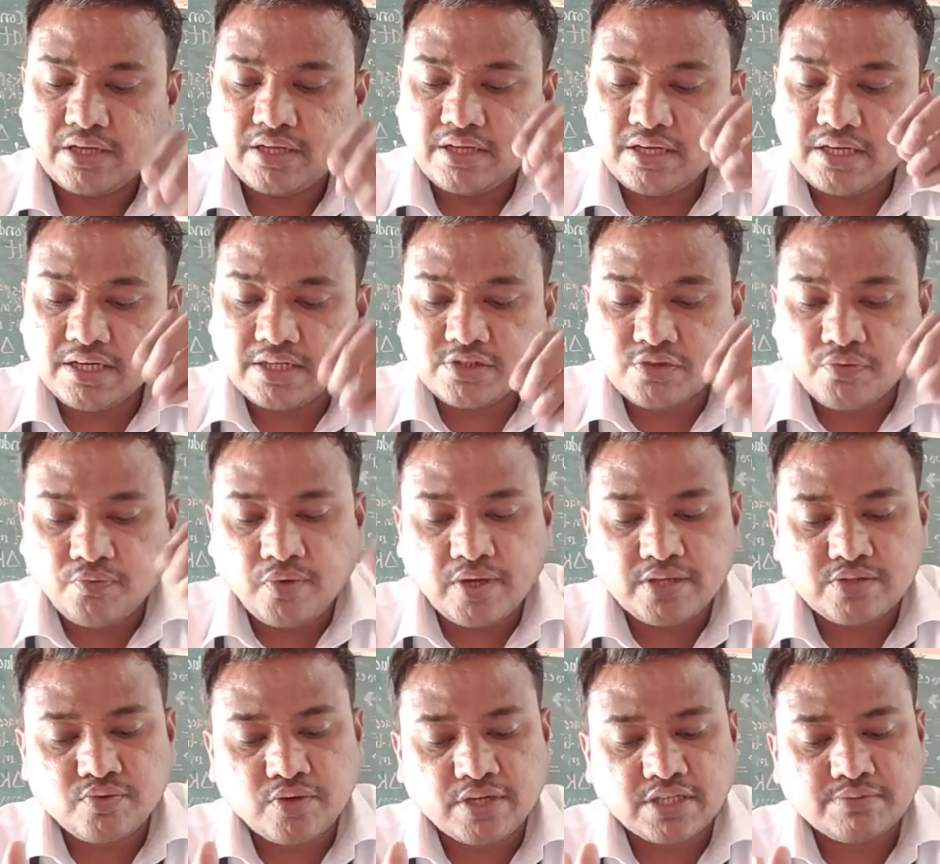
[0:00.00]
It also
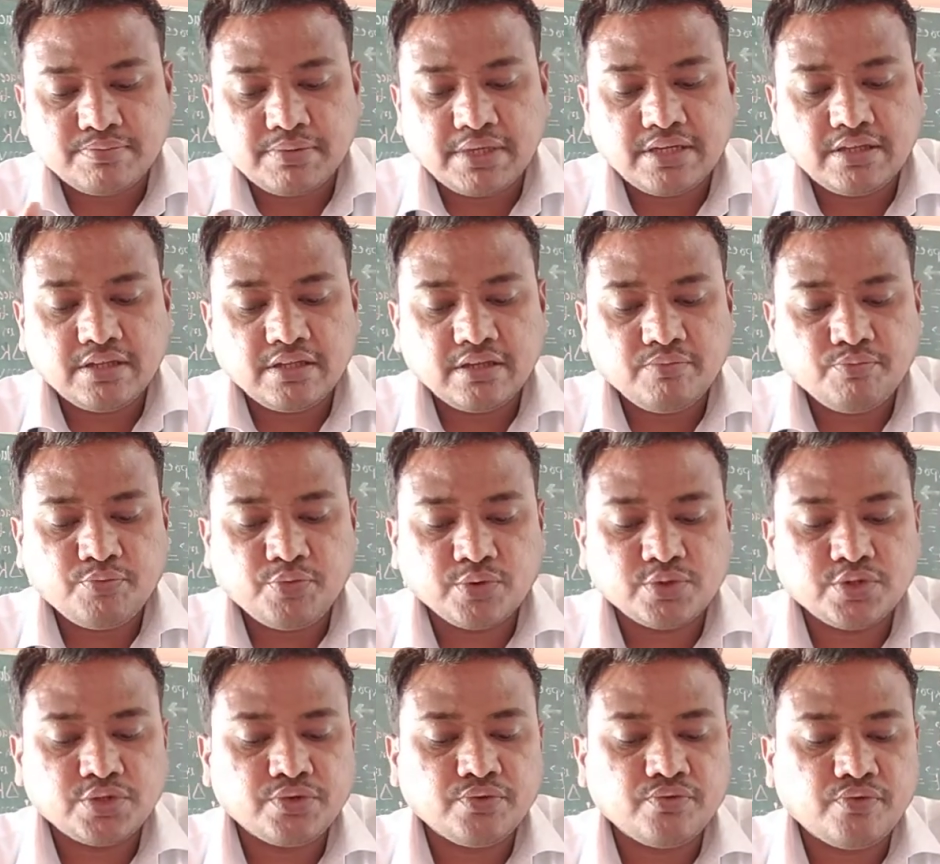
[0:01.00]
fails to explain the
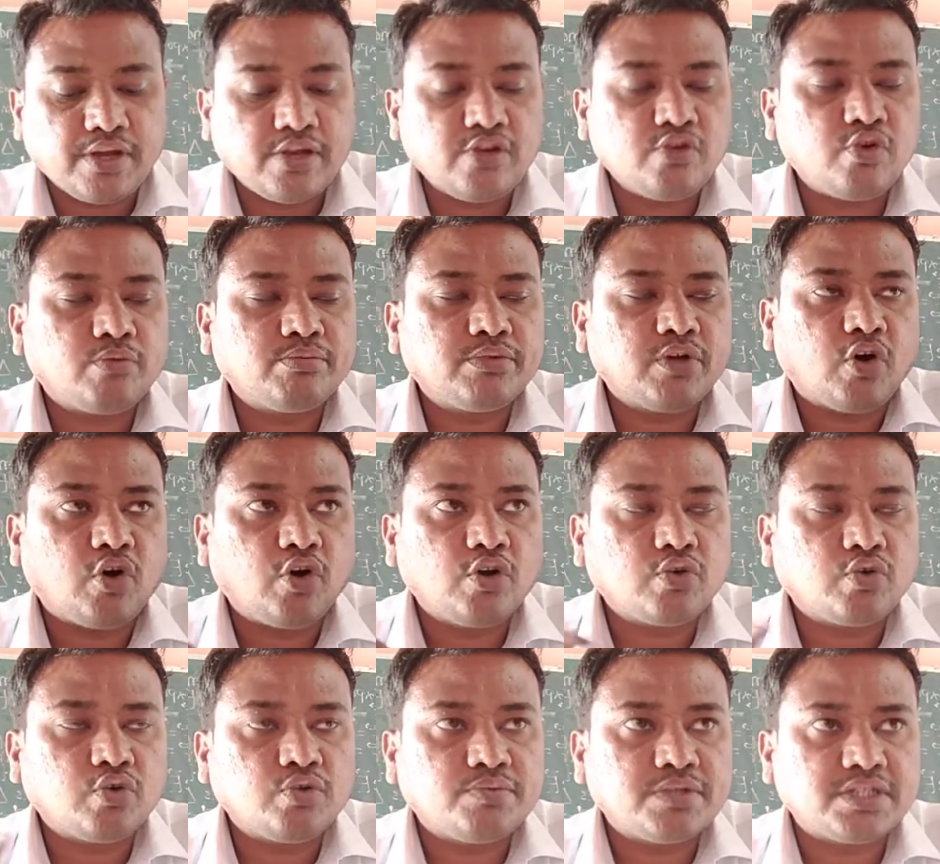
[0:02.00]
positive value of the
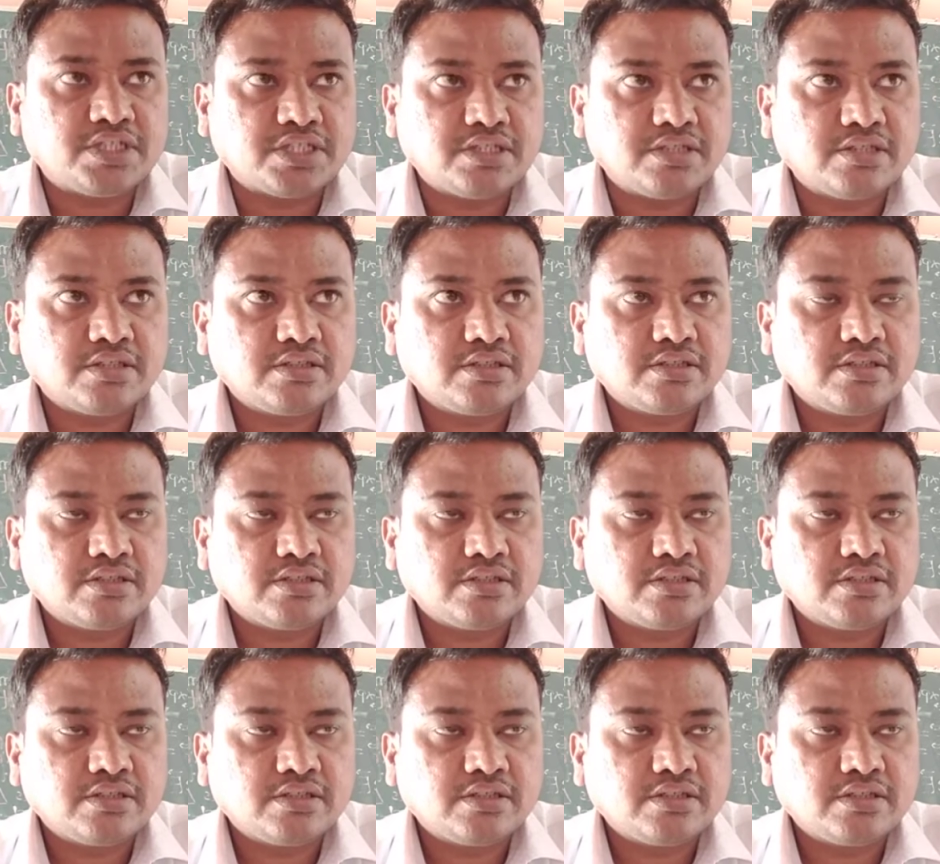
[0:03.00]
Hall coefficient.